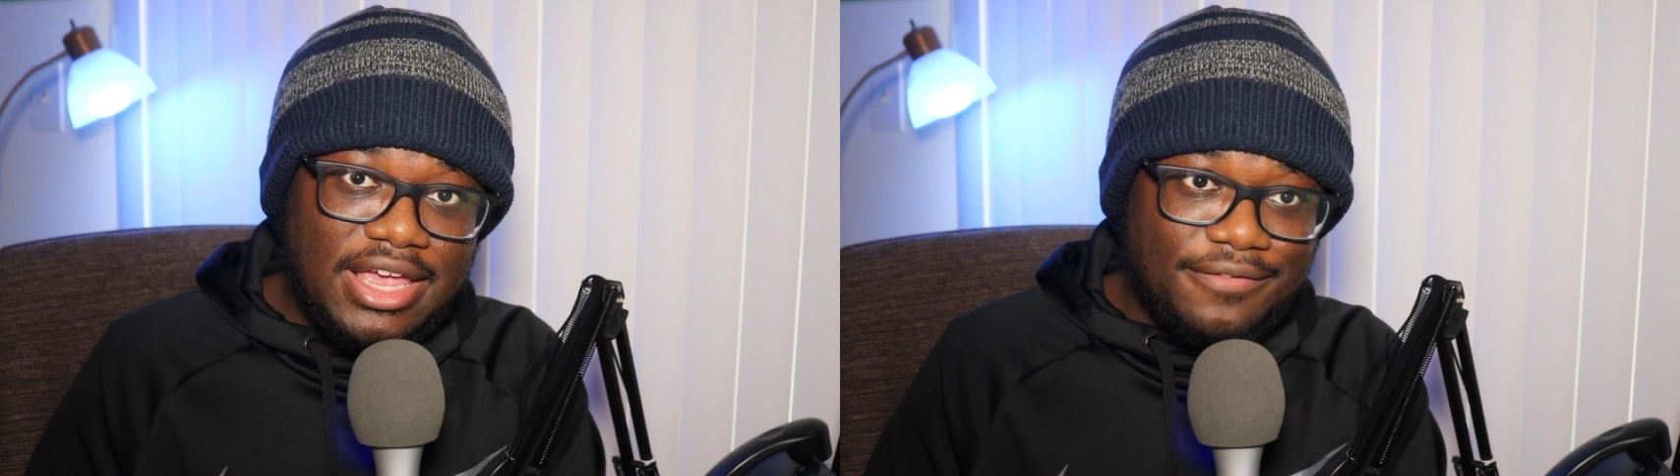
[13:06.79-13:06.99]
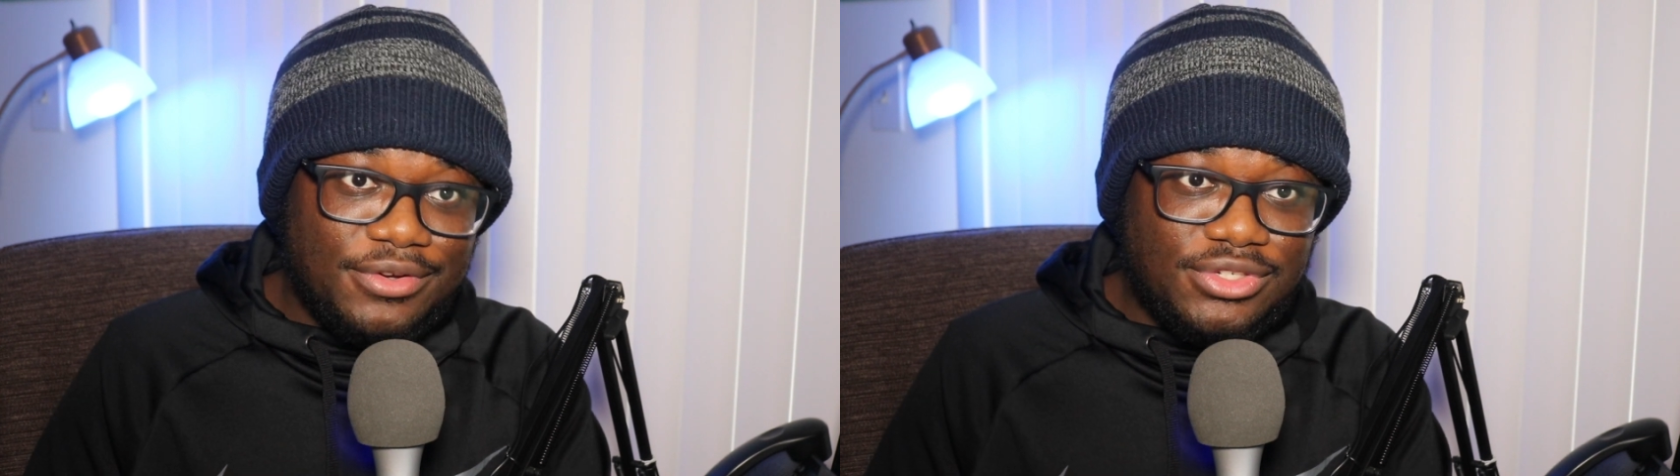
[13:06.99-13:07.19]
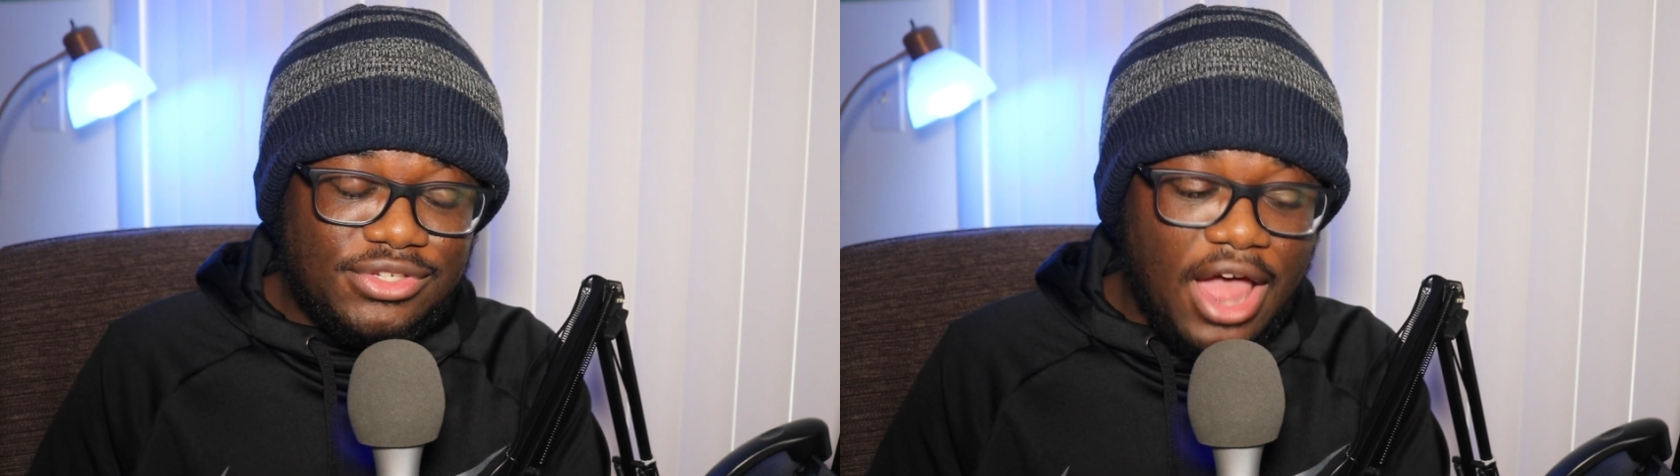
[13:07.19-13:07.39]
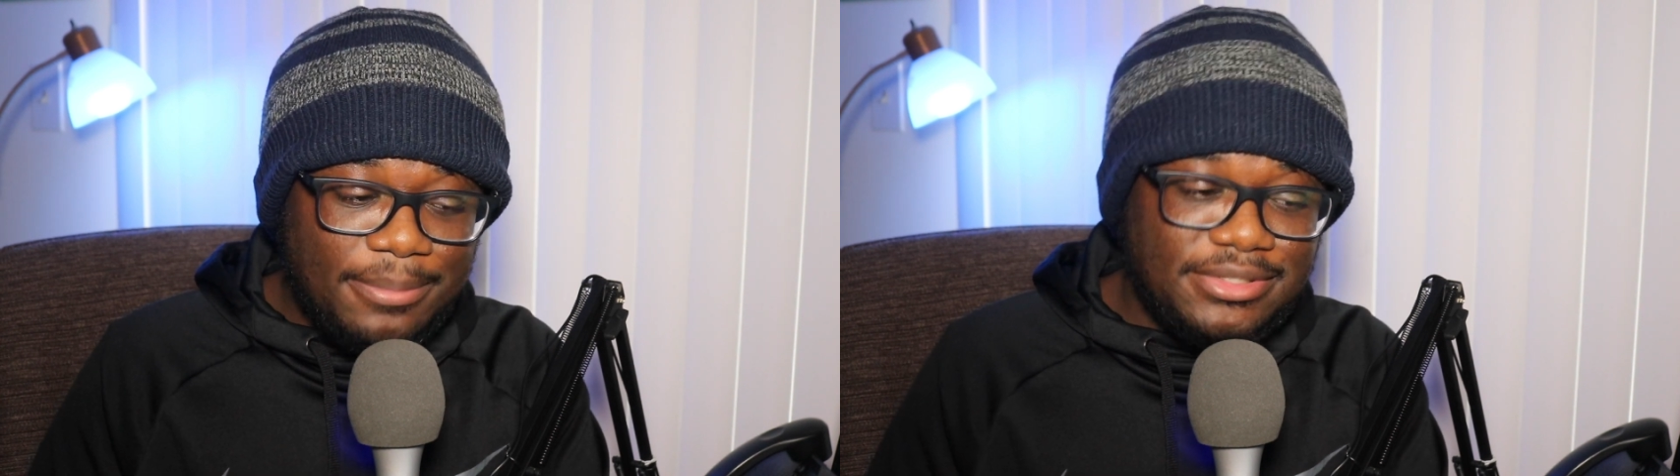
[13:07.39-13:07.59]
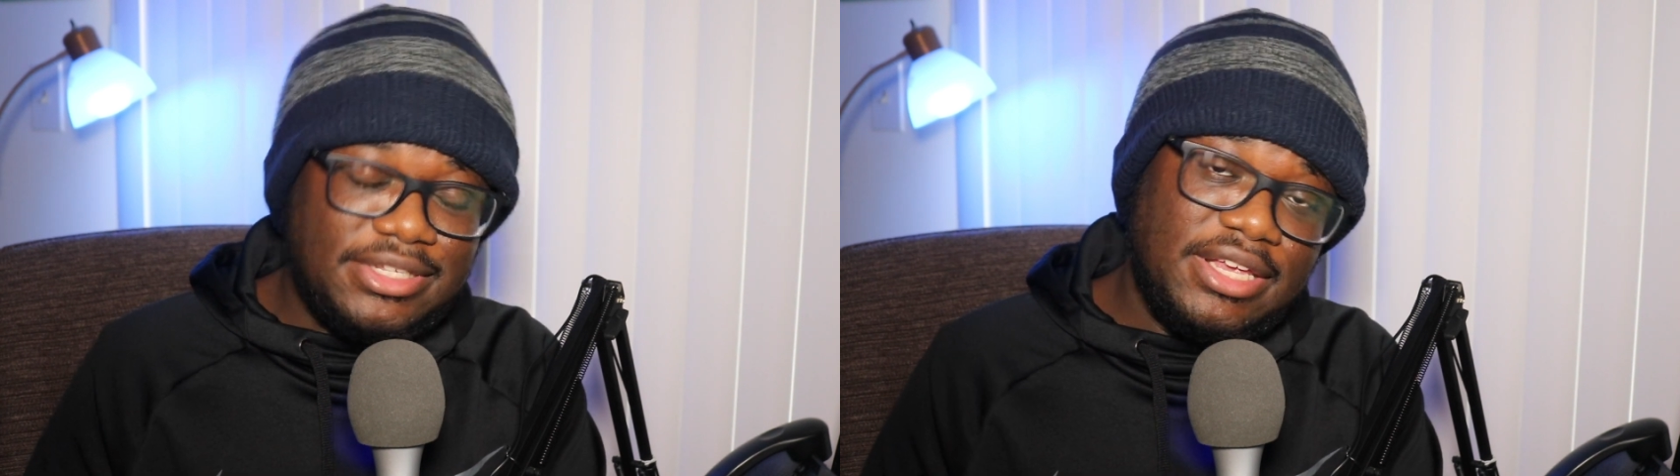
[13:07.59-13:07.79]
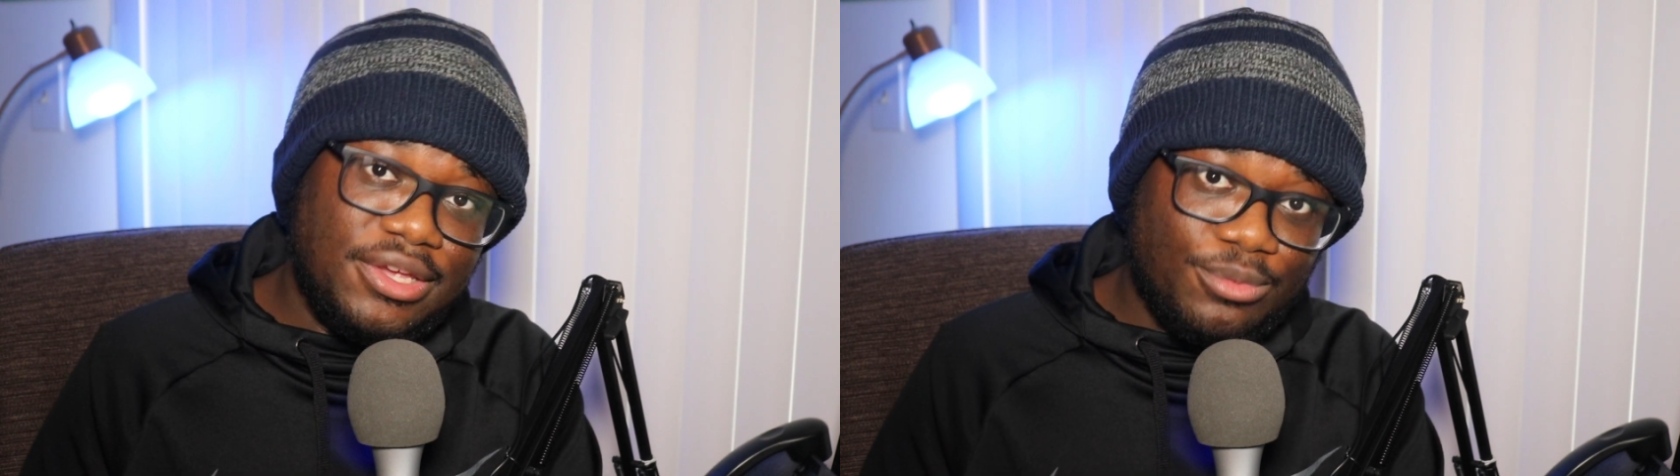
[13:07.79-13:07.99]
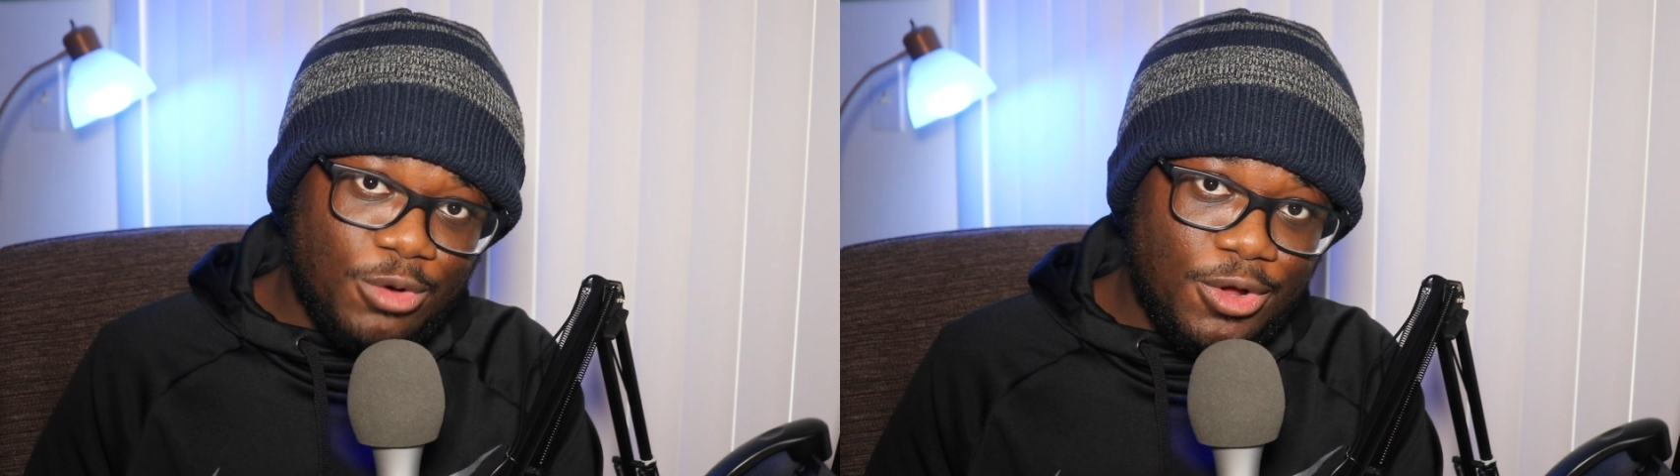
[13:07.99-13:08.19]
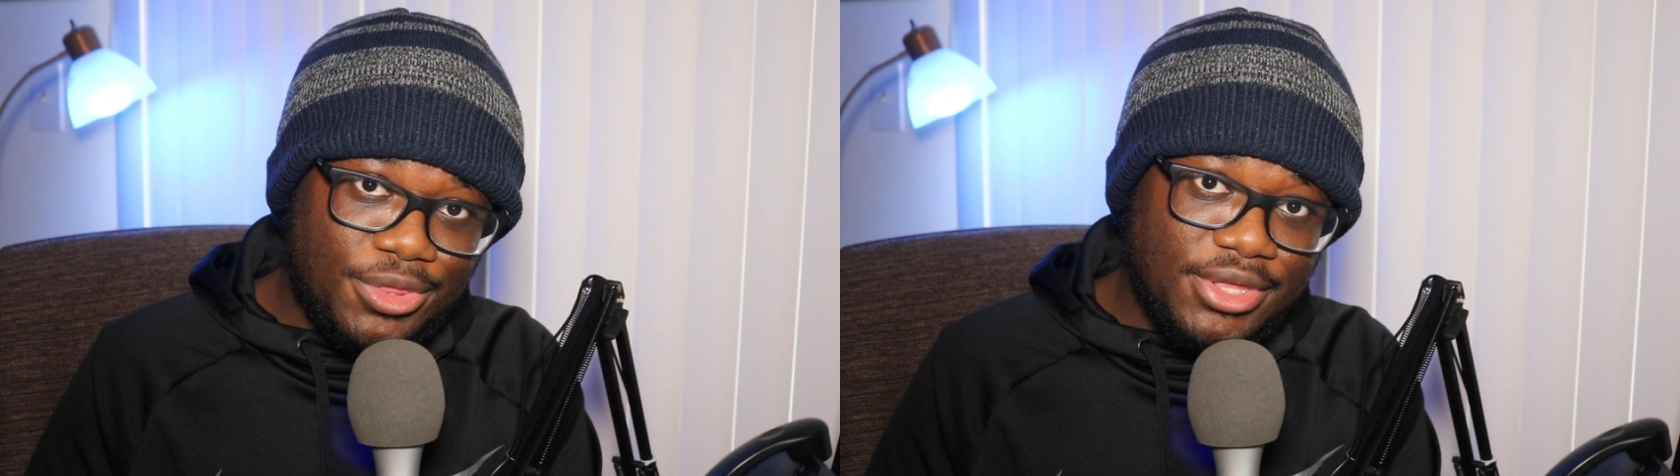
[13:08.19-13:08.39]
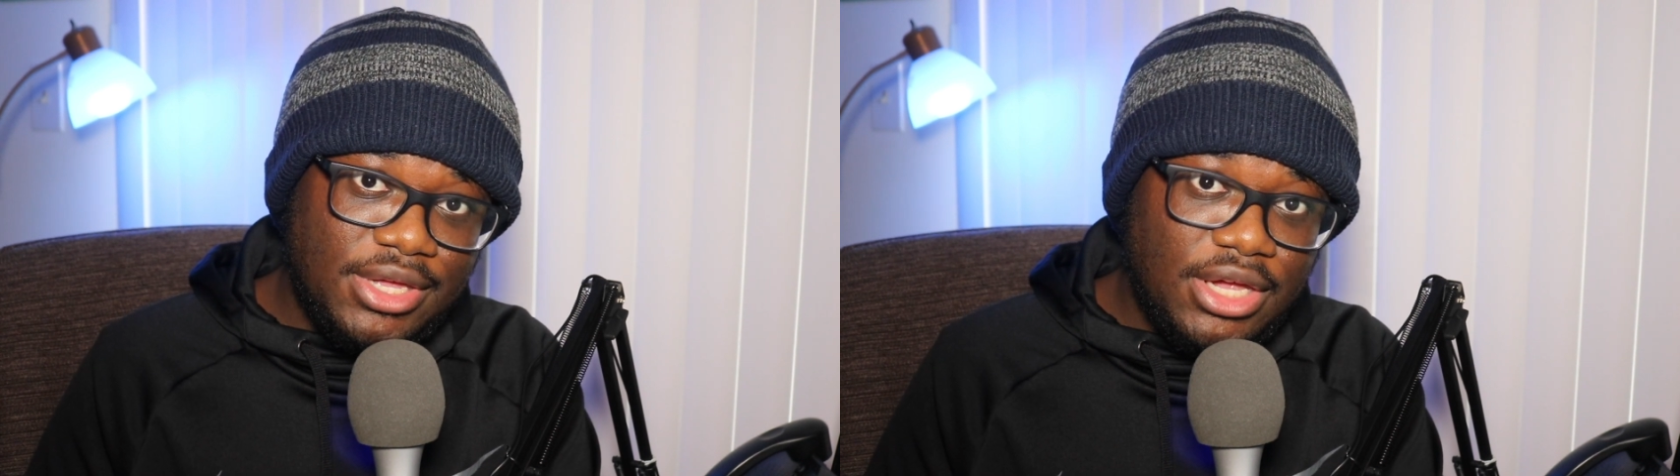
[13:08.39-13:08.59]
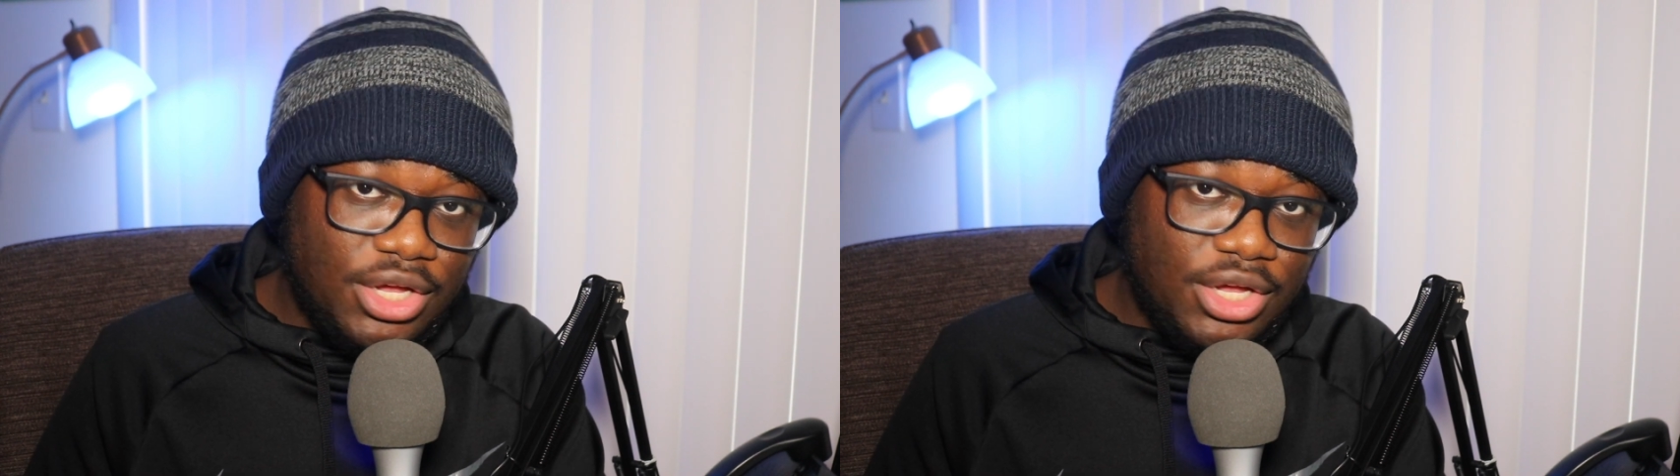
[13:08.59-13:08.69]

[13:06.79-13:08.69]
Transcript: If you stop seeing growth,